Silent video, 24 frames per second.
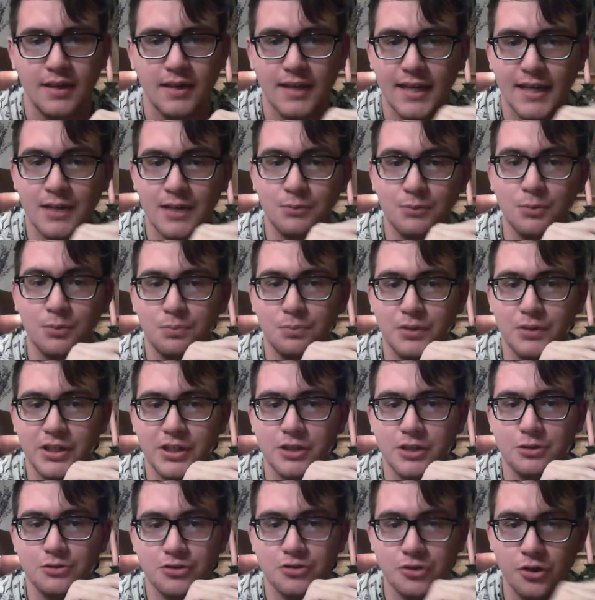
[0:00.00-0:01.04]
It will bring
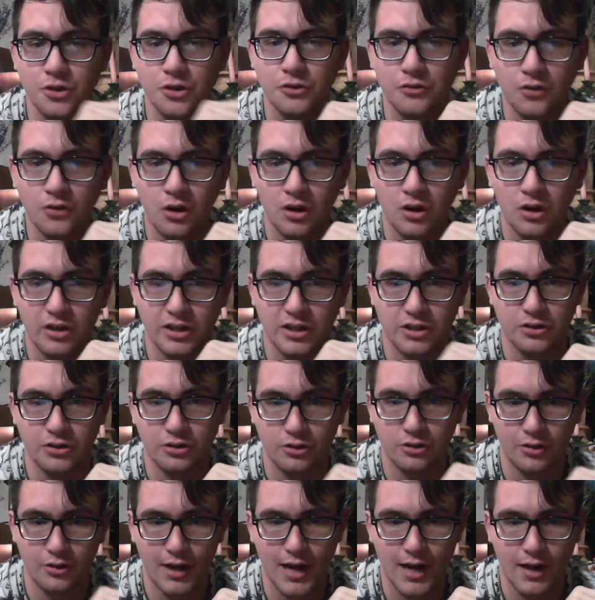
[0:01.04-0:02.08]
you so far in your
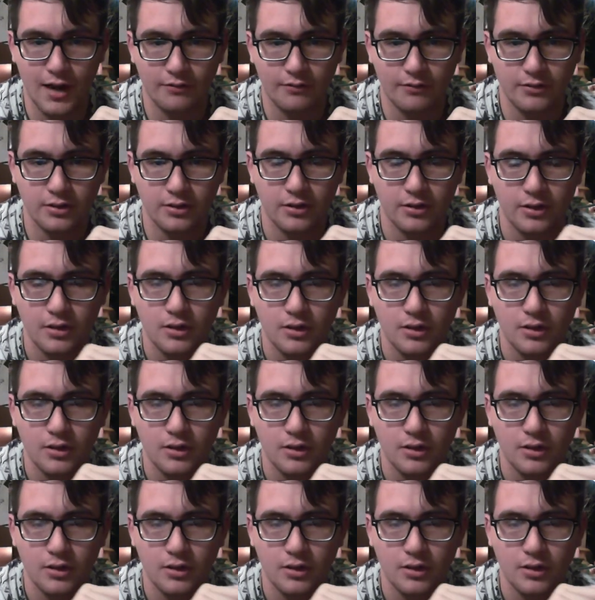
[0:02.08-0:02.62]
craft,